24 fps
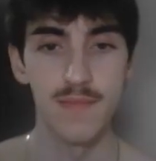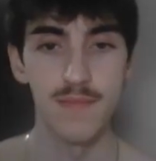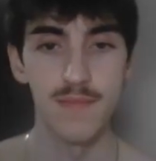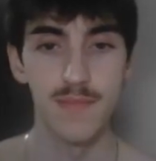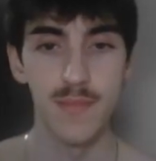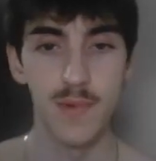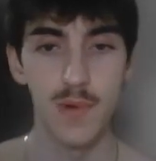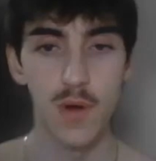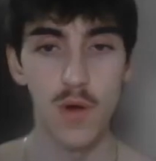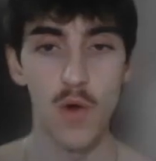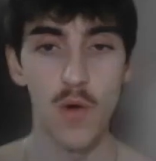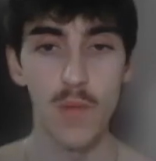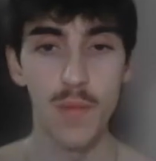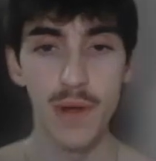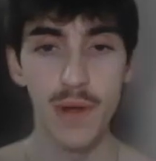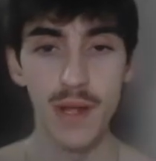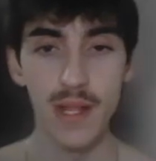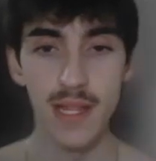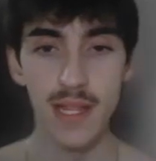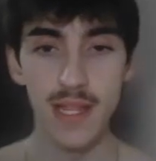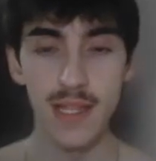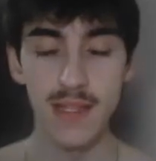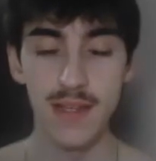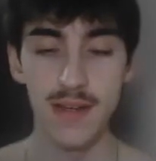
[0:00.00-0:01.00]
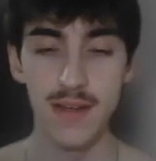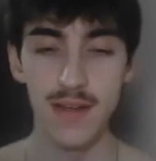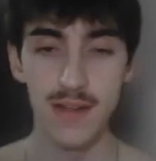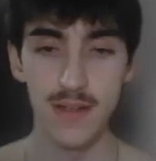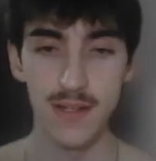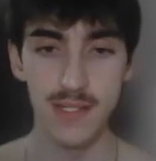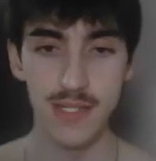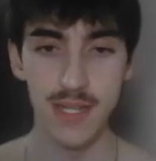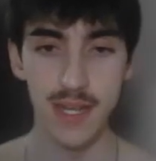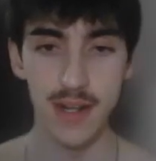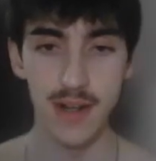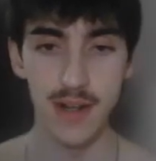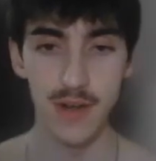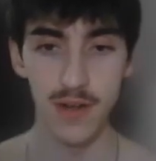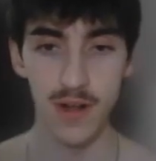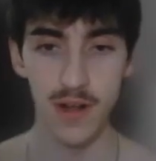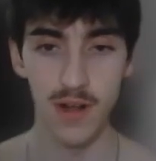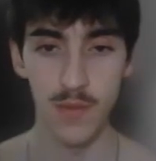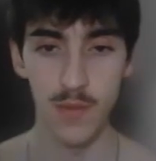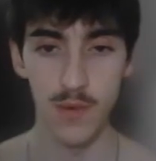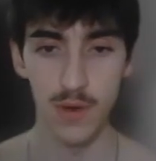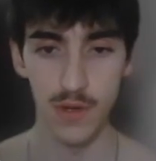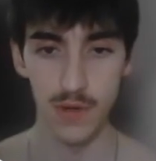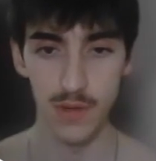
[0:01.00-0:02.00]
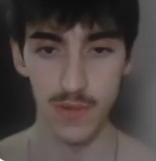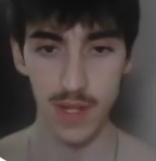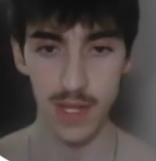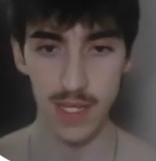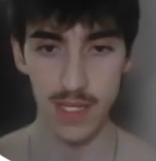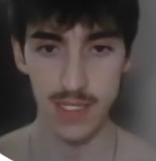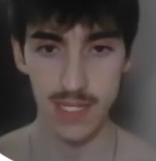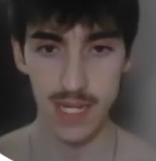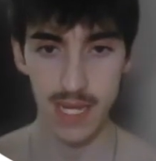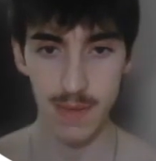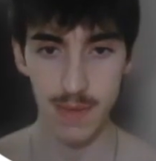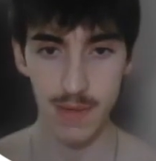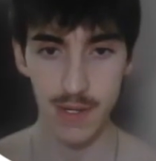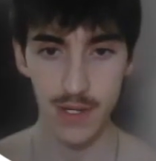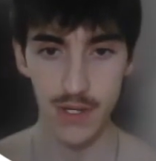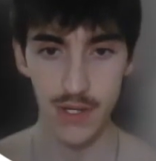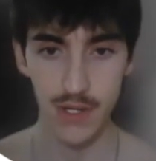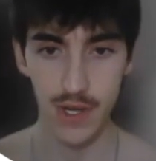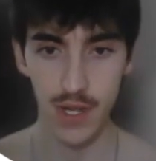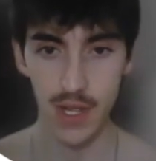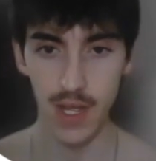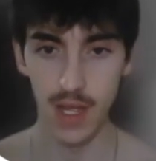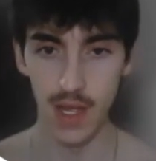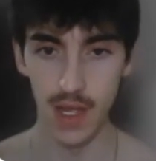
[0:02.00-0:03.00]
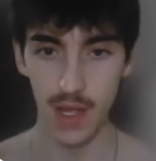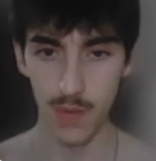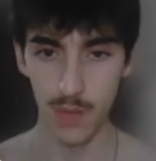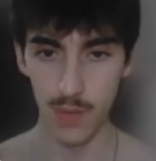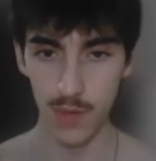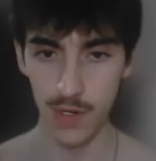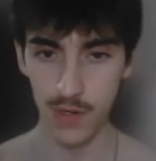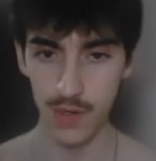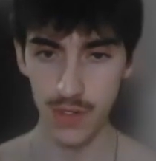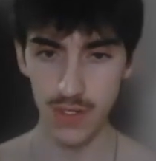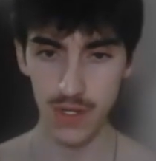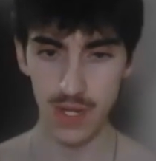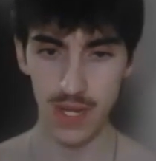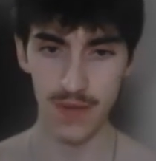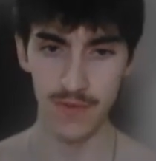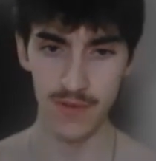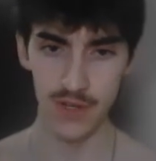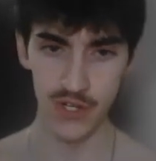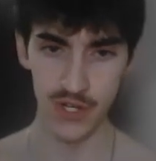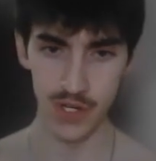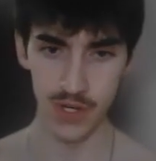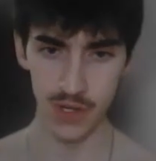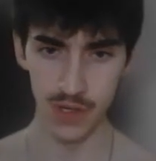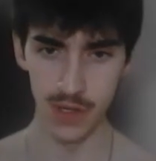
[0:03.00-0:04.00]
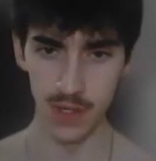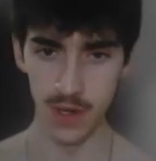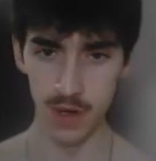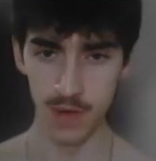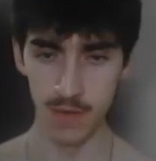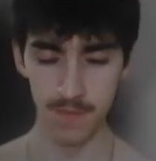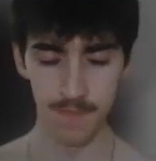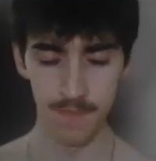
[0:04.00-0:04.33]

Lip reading: Hoping that the Psycho Cut would do less damage. We do still have a shield, though.